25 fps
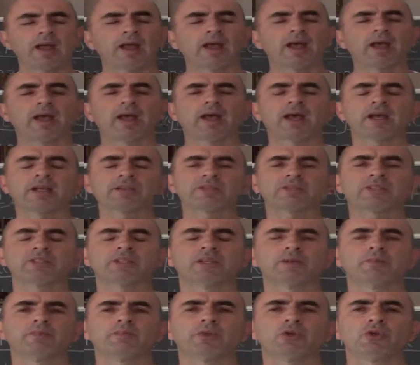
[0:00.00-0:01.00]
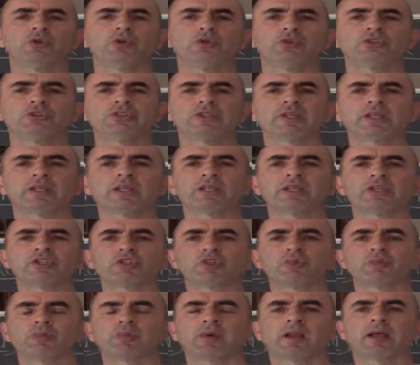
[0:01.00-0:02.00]
As the music is
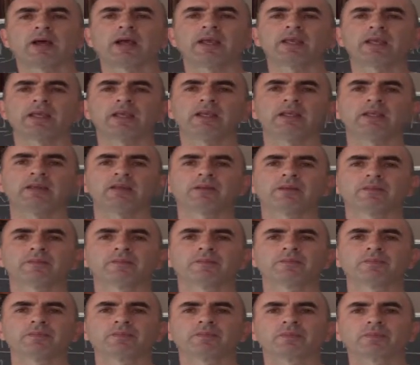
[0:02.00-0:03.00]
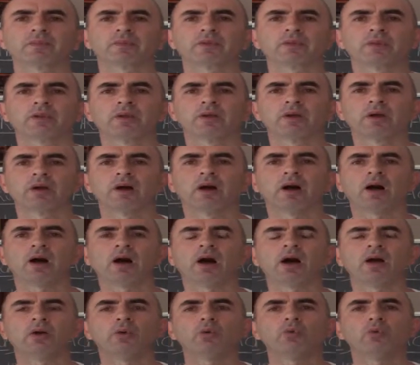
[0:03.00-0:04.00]
playing,
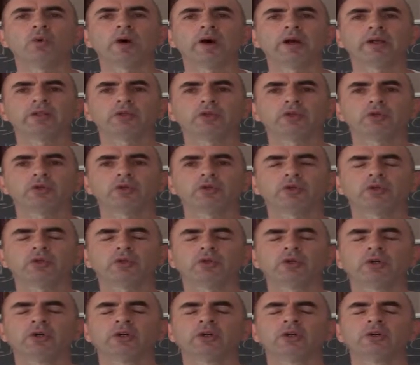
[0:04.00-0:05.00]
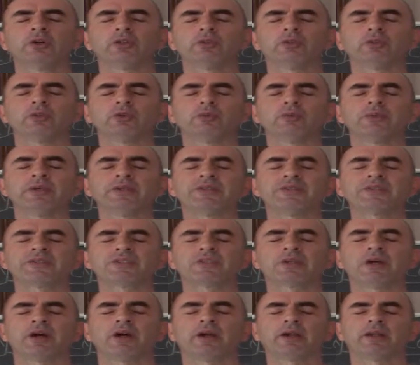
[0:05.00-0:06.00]
I want you to be
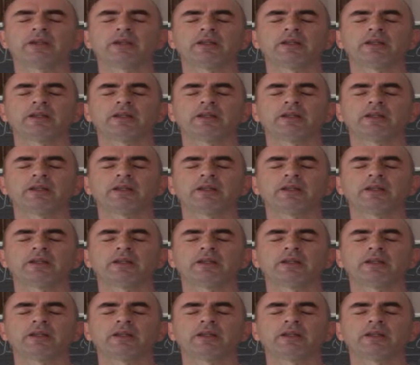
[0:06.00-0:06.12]
silent.